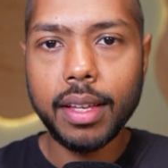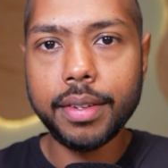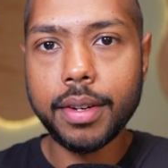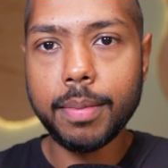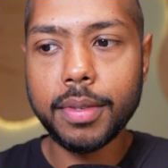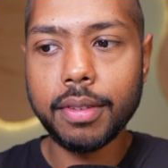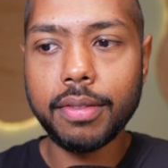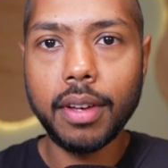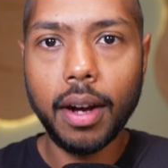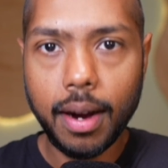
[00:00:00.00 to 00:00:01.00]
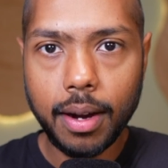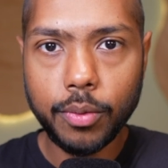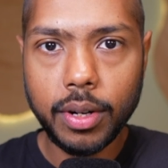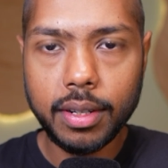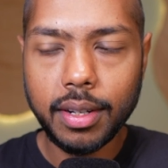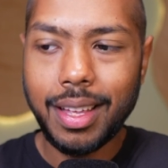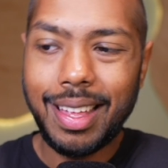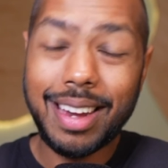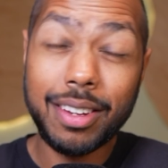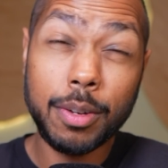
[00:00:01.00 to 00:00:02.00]
in terms of hardware,
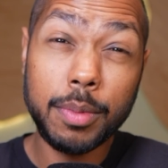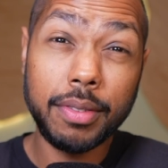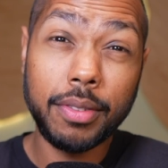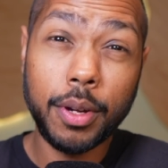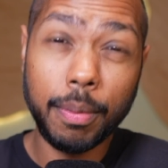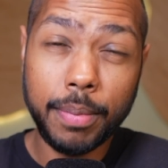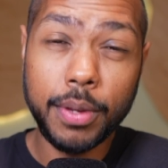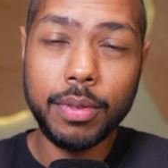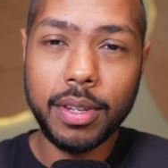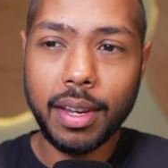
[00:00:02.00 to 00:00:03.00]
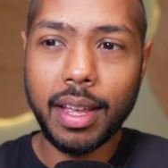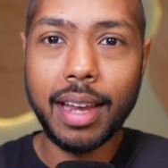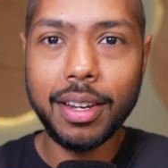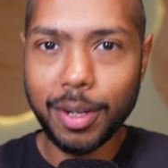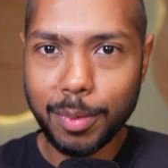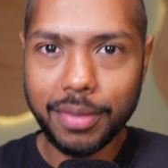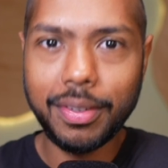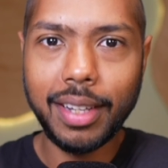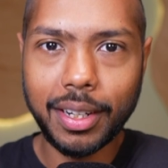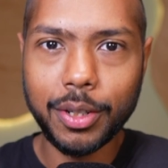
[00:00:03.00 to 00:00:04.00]
and in terms of compute, and in terms
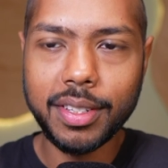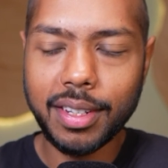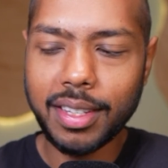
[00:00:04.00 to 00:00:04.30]
of electricity.